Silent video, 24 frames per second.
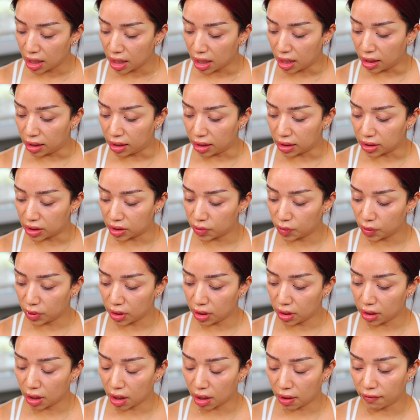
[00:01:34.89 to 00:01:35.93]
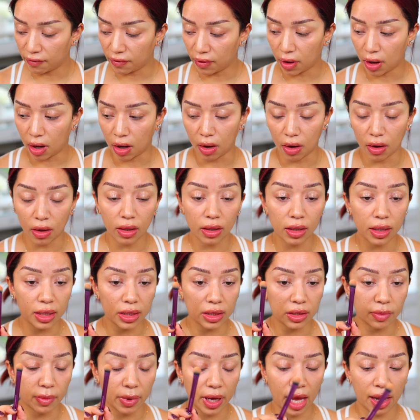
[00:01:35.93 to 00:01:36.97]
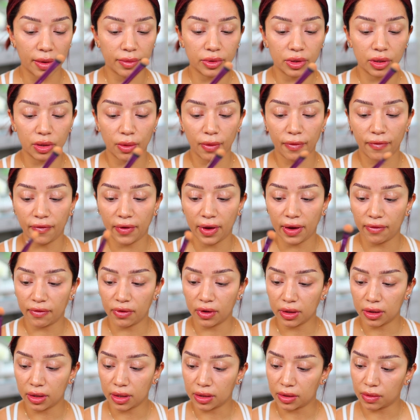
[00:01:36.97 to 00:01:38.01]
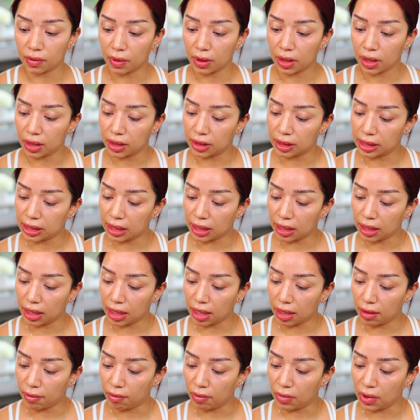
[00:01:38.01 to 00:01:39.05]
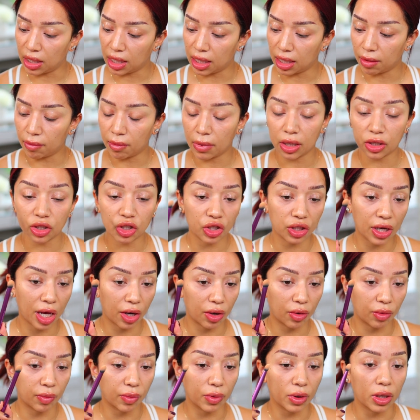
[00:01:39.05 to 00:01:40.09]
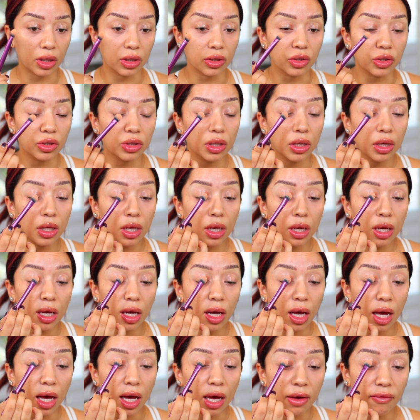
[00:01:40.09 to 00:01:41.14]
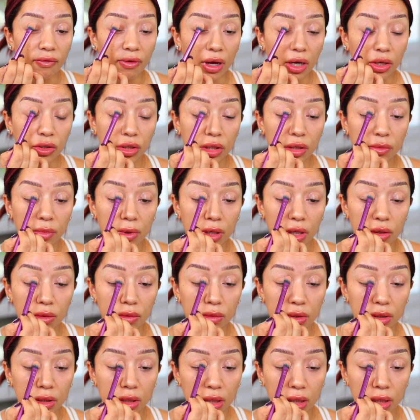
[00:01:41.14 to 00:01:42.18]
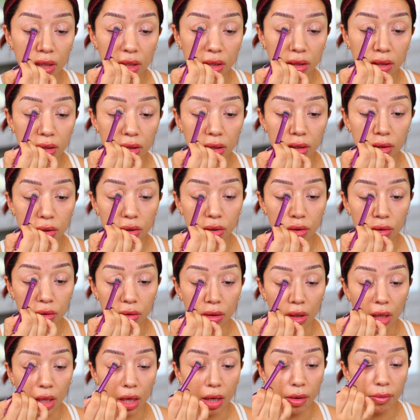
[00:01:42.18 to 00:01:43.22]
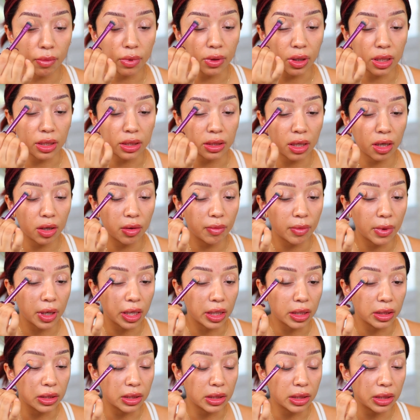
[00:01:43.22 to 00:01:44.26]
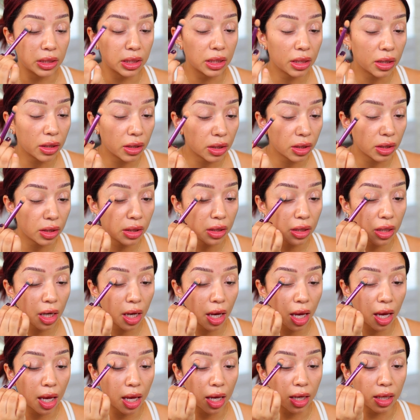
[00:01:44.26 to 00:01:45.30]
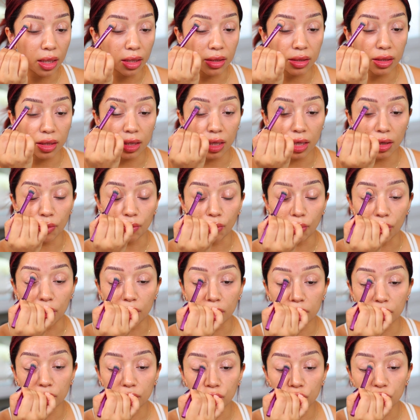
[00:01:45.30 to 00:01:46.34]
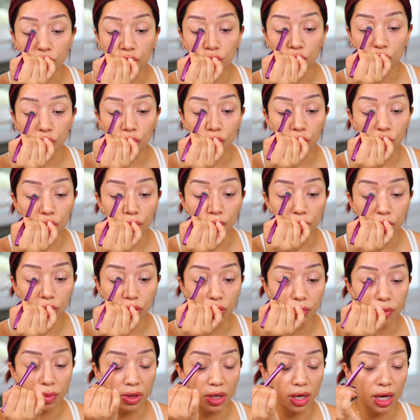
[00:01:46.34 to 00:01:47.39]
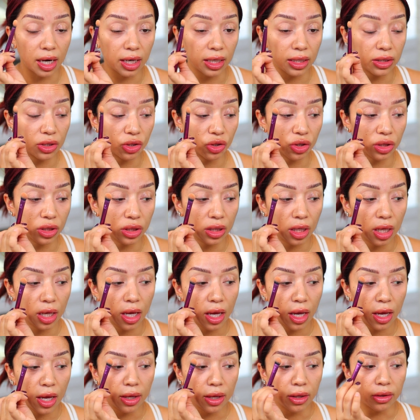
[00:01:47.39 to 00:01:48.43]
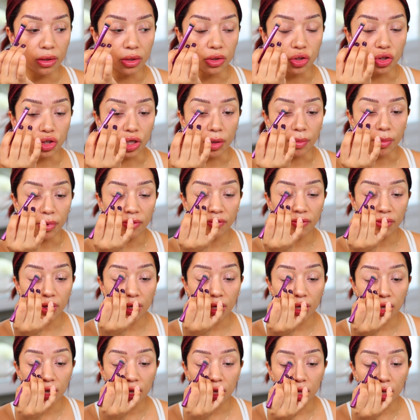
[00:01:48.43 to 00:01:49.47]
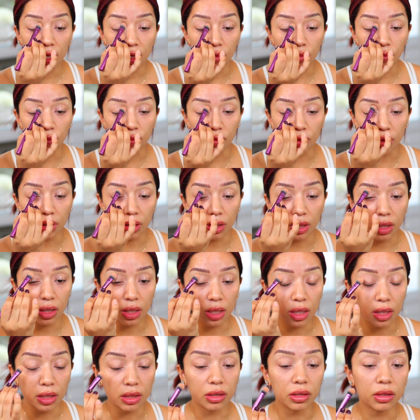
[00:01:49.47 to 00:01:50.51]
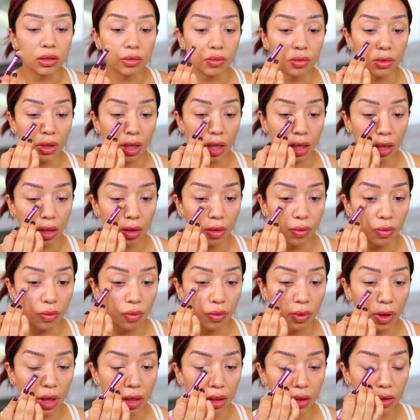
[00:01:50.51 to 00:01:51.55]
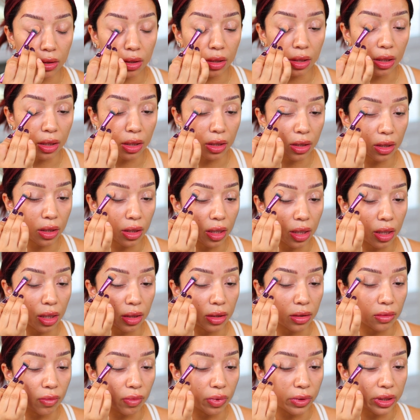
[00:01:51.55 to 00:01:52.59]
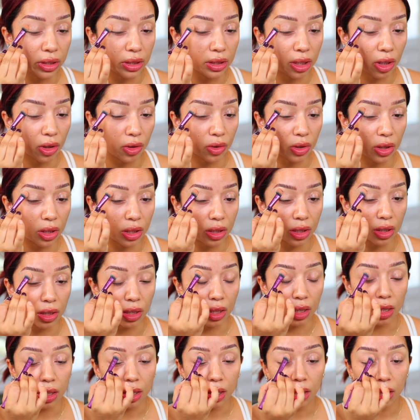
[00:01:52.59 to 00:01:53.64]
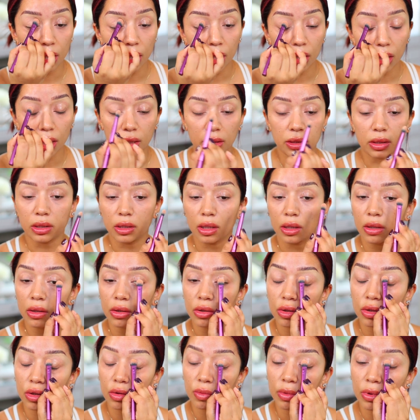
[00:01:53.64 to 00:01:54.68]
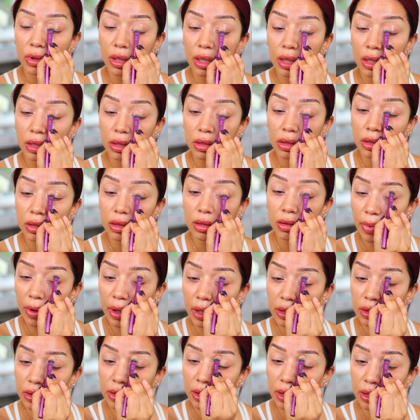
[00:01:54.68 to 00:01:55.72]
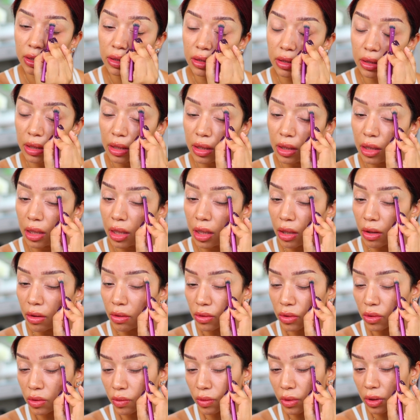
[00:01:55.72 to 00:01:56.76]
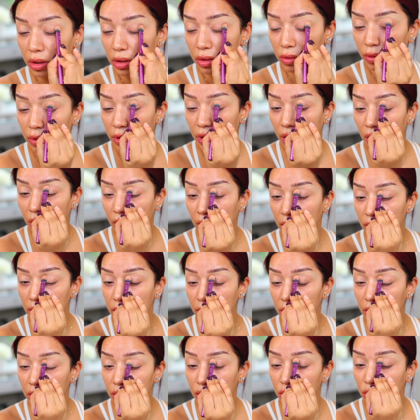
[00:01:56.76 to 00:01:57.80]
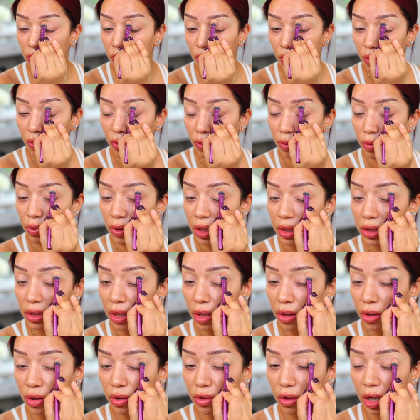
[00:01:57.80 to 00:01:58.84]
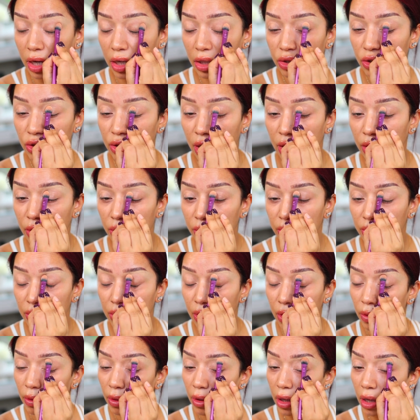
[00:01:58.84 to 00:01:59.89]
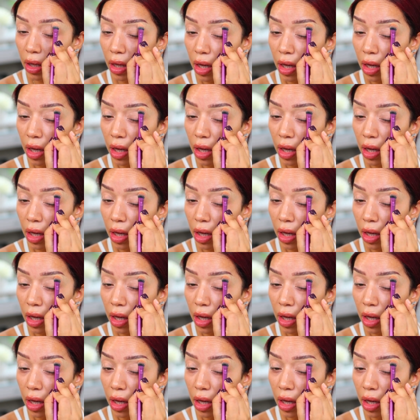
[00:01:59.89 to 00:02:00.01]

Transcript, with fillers: and this one out of all is my absolute favorite. This one is the medium shadow brush. I've actually been using it to like blend out my concealer and it works super nice. Just the shape of it, it really gets like right under here and blends out the concealer super nice. But as you can see, it also works really nicely to blend out your eyeshadow. So